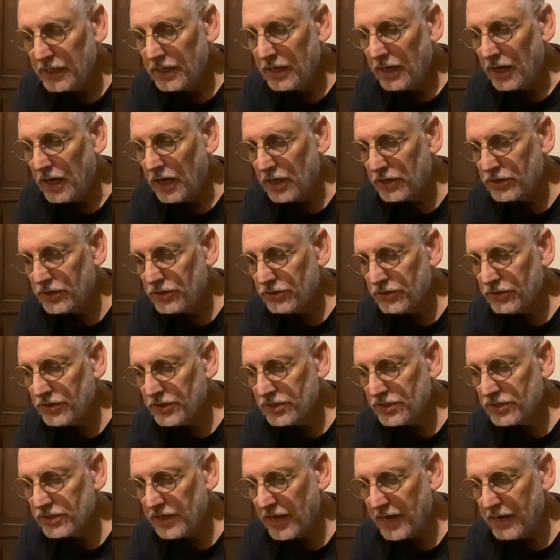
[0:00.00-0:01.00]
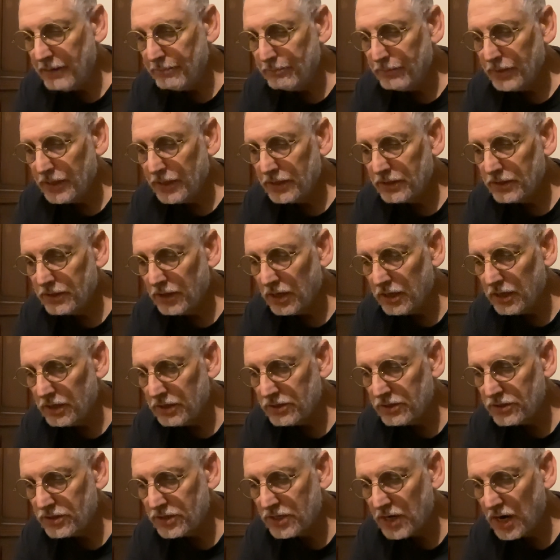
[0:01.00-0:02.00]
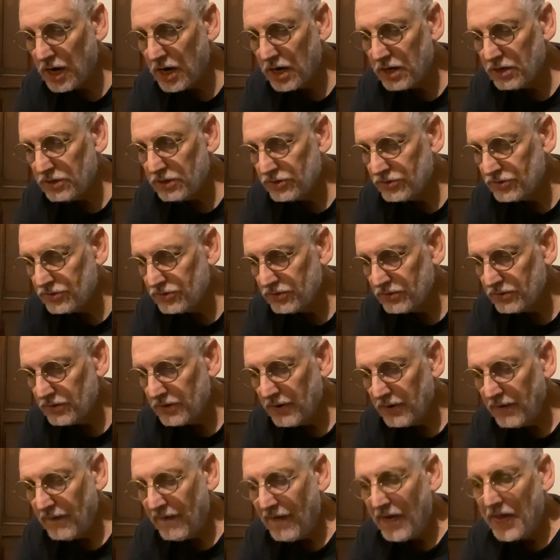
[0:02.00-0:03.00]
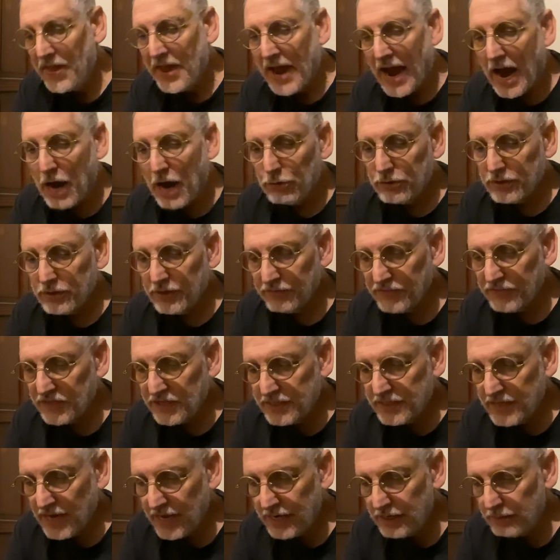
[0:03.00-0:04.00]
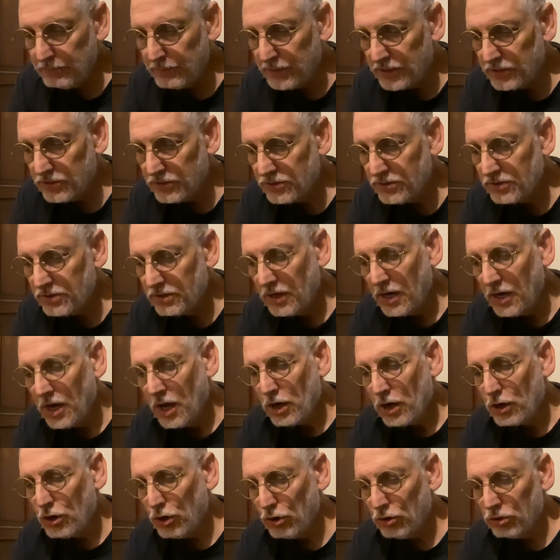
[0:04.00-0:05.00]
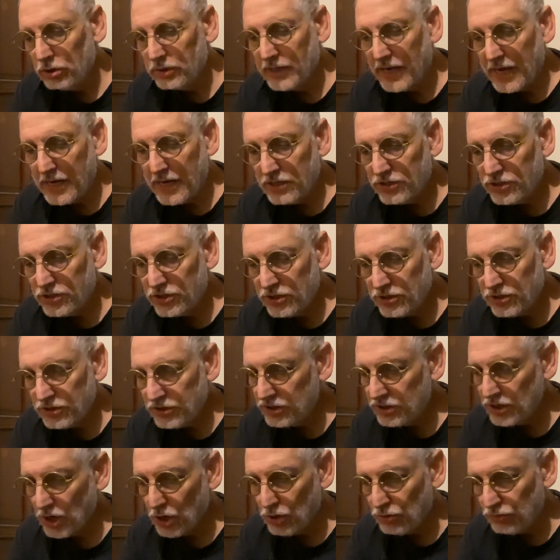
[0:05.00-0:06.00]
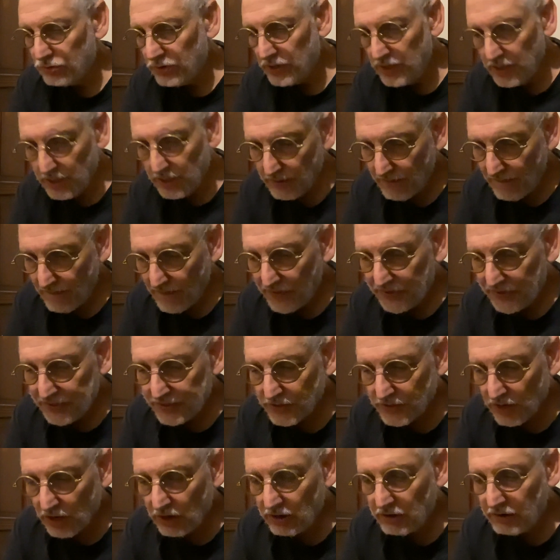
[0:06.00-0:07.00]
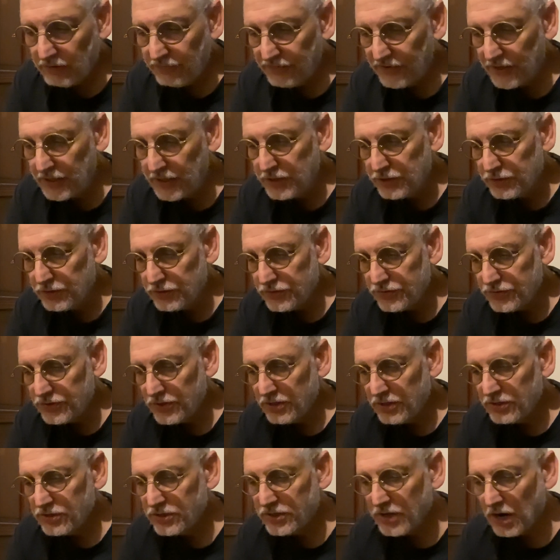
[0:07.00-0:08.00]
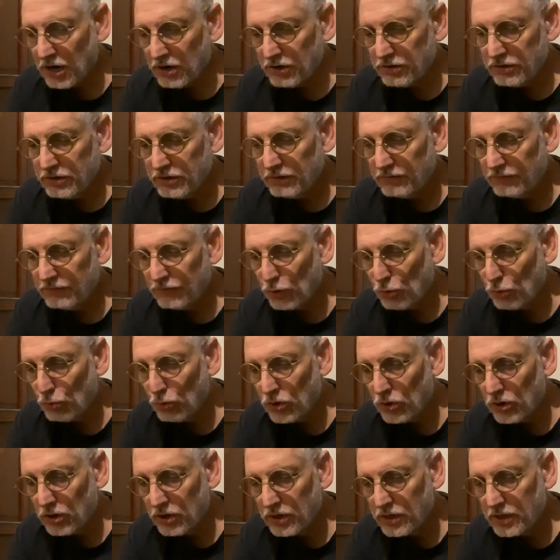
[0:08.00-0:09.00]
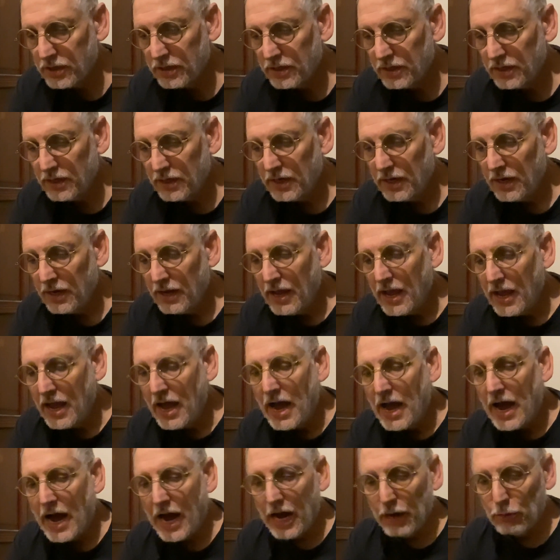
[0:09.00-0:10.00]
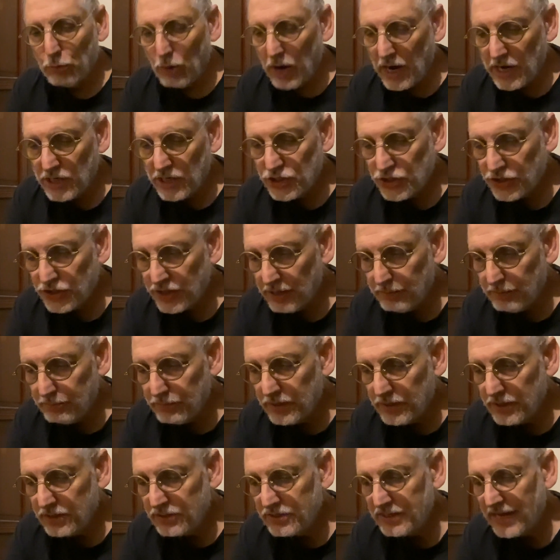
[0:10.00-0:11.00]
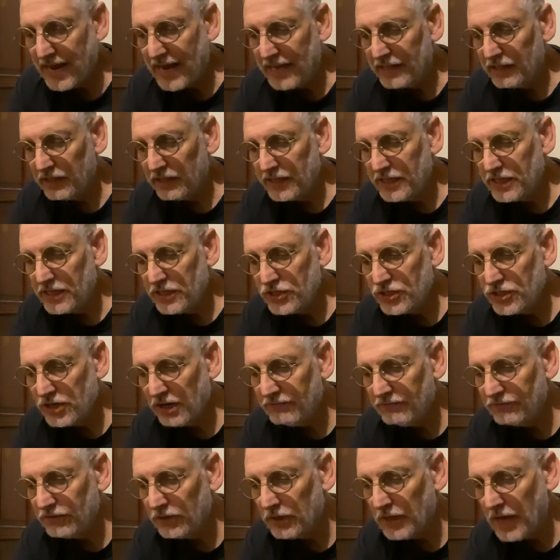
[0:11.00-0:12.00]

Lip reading: under the same dull stars. Out of the tenements, cold as stone, dark figures start for work. I watch them sadly shuffle